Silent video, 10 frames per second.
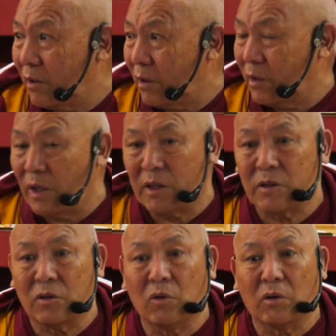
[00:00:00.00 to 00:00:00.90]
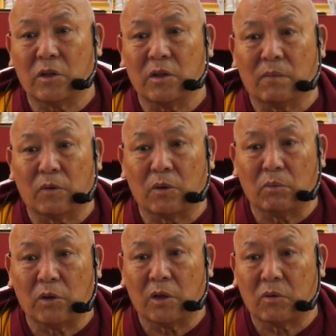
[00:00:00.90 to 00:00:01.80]
And there is no reason for the
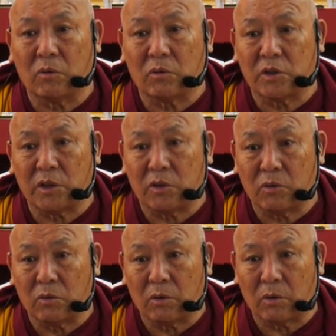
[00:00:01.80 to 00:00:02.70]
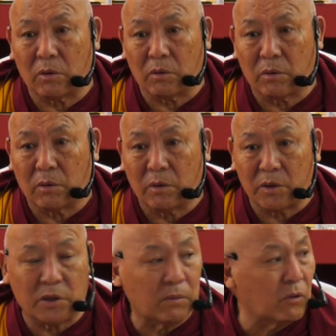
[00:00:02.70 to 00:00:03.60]
Buddha to cheat you or
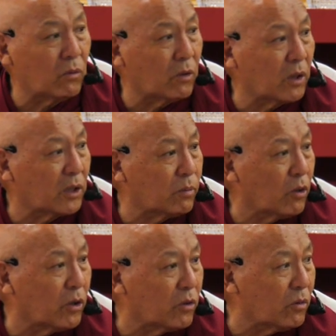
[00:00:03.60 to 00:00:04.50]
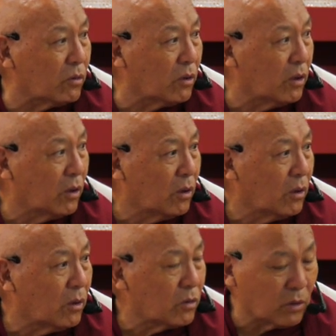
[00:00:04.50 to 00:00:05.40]
deceive you or exploit you.
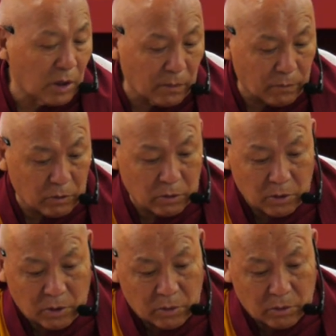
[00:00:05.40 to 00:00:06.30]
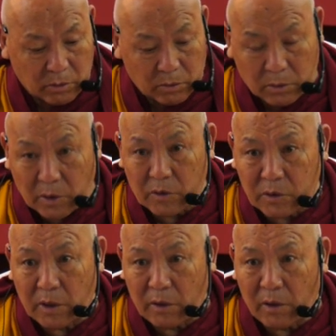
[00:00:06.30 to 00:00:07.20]
So therefore, this
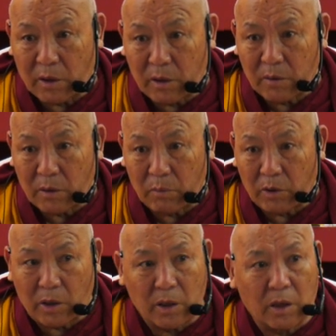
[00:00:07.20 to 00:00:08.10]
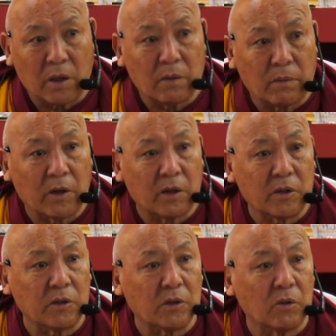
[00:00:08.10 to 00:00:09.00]
area where I can't figure
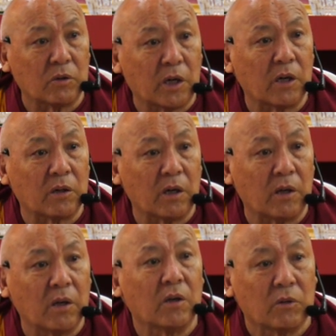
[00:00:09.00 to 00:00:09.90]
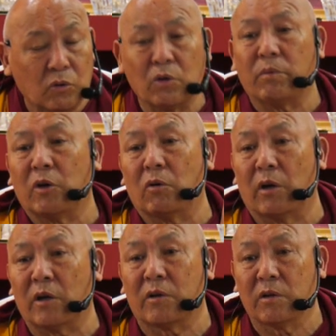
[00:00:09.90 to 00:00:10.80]
things out directly should be
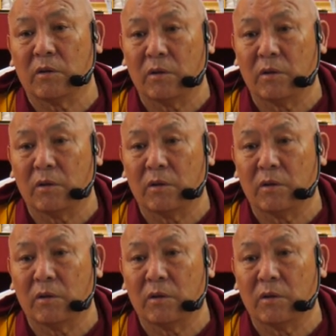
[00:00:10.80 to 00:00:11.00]
correct.